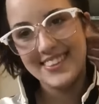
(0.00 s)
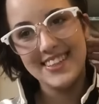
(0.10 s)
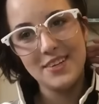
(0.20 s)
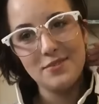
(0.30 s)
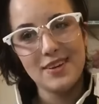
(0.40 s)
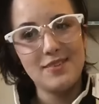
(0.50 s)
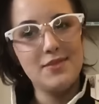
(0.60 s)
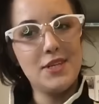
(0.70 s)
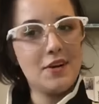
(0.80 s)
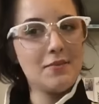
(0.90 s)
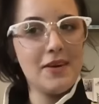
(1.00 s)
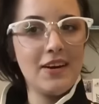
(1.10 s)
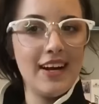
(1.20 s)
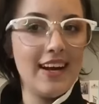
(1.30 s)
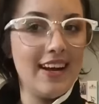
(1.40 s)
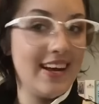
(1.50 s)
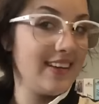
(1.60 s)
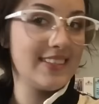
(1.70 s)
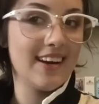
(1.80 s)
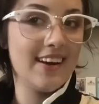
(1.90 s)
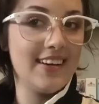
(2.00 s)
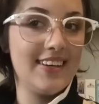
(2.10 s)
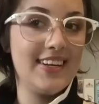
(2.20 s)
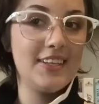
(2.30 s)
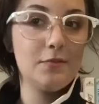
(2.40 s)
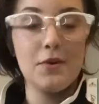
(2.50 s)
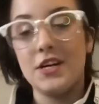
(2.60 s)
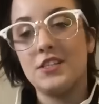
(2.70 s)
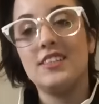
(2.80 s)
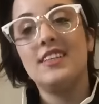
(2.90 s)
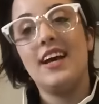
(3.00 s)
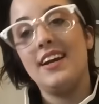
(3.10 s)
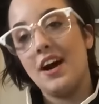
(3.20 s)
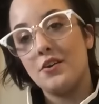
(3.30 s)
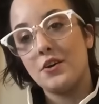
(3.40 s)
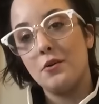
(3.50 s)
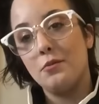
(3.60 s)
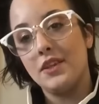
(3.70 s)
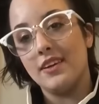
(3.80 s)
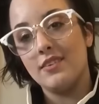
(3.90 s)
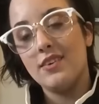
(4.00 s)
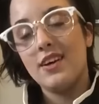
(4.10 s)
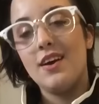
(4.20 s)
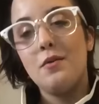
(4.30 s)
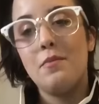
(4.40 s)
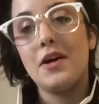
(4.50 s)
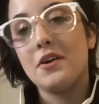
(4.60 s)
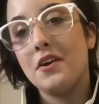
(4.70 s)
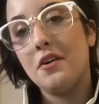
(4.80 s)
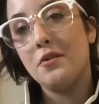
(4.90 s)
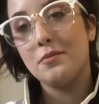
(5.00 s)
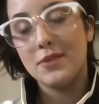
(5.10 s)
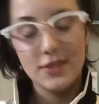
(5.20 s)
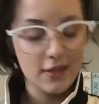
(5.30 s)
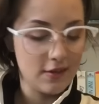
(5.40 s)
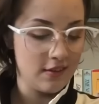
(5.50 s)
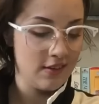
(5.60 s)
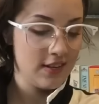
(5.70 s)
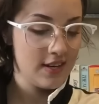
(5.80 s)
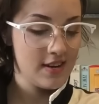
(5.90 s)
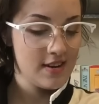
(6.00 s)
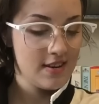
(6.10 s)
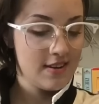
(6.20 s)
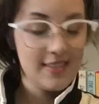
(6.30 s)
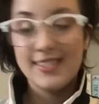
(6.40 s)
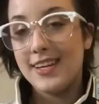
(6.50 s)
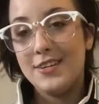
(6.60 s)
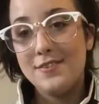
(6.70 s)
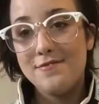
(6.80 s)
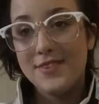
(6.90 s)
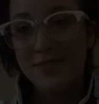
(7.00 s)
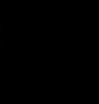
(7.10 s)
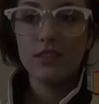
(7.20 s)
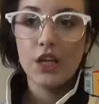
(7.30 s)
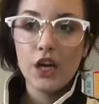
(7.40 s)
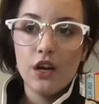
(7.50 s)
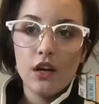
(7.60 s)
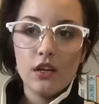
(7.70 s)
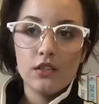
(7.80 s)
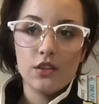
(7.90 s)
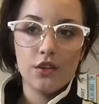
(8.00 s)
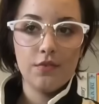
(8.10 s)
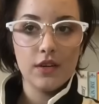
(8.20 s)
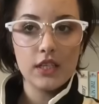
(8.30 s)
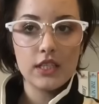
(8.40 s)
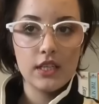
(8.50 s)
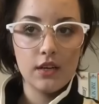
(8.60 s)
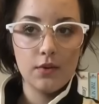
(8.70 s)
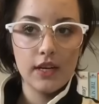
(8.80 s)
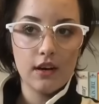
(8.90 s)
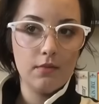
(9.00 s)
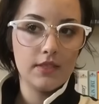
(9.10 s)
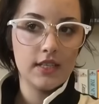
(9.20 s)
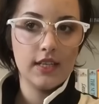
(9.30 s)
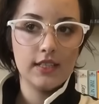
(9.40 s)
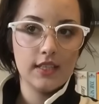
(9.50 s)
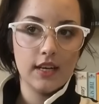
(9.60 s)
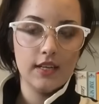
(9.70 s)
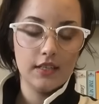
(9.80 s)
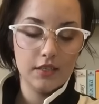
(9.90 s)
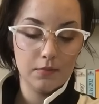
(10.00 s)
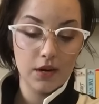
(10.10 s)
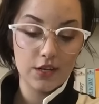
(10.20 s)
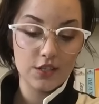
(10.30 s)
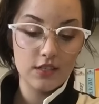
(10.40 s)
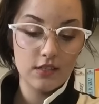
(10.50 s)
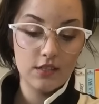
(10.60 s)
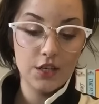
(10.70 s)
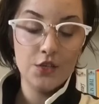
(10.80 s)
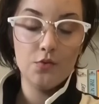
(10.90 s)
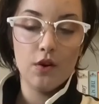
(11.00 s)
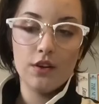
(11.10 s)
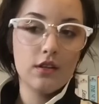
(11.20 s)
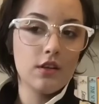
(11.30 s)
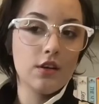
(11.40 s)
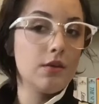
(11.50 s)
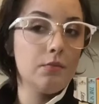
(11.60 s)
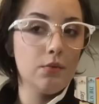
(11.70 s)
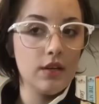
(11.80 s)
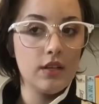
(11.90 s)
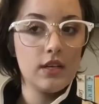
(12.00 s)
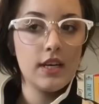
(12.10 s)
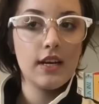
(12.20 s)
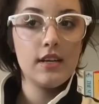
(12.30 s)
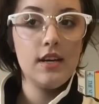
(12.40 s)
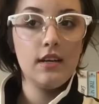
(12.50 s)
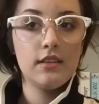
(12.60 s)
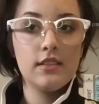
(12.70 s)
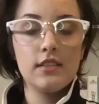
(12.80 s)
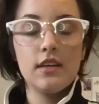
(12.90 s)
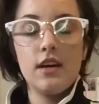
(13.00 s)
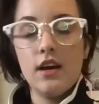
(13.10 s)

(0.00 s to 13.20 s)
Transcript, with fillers: Today we're going to be talking about anxiety and depression and how to cope with it better at home, so stay tuned. So the first thing when it comes to anxiety and depression, you want to learn breathing techniques.